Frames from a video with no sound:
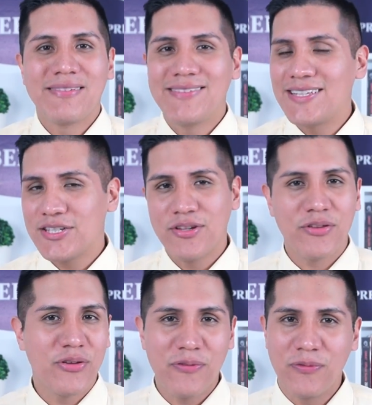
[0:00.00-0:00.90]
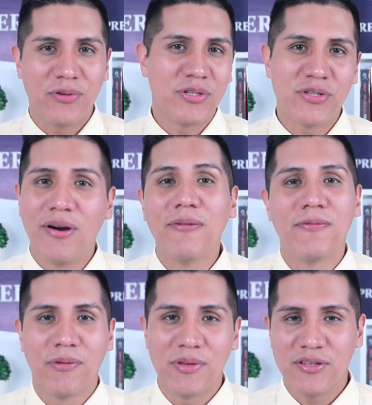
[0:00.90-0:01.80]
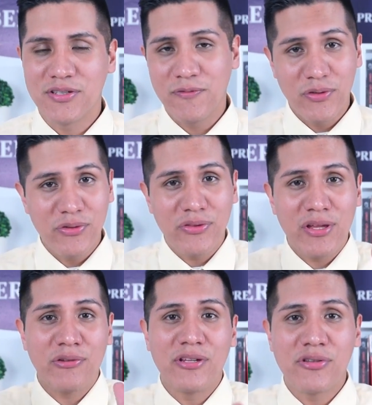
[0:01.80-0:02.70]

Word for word: that's not good for the TOEFL because if you do that on the